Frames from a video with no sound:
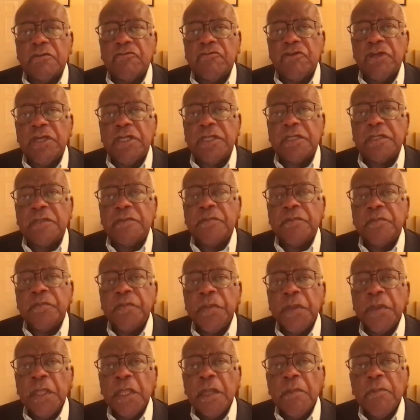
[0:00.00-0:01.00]
reason.
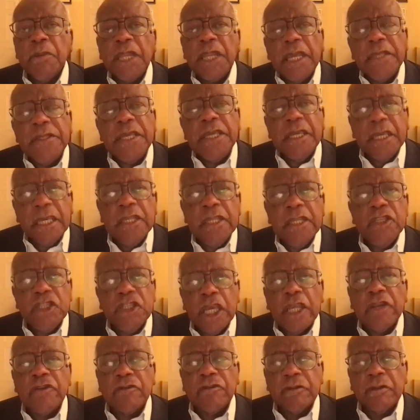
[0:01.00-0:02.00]
But I think in
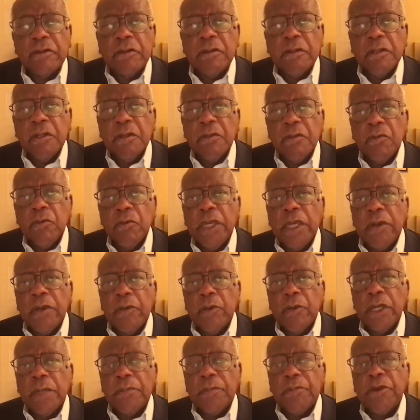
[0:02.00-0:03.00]
general, we
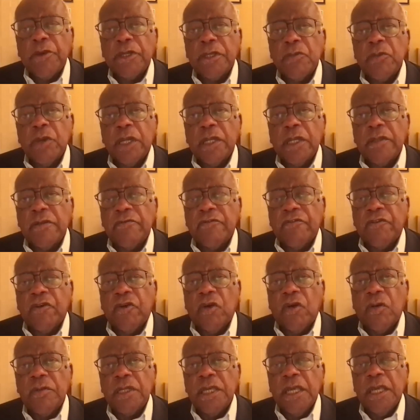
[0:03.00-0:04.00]
are pretty well
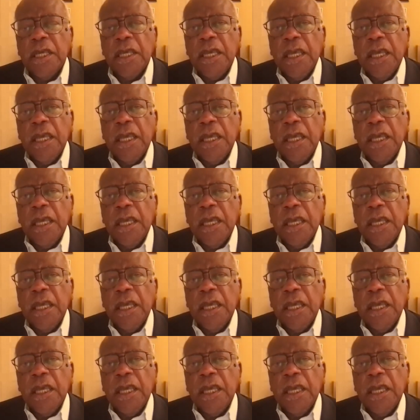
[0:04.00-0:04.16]
informed.